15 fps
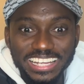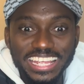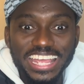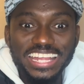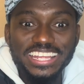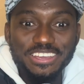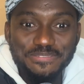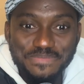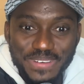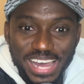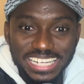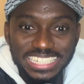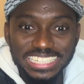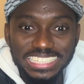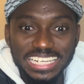Can you
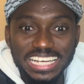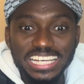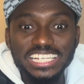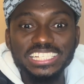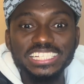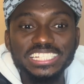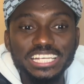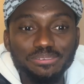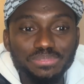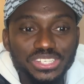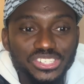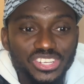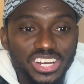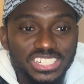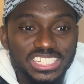imagine? It's a James
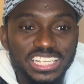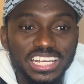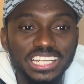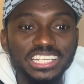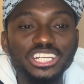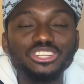Justin.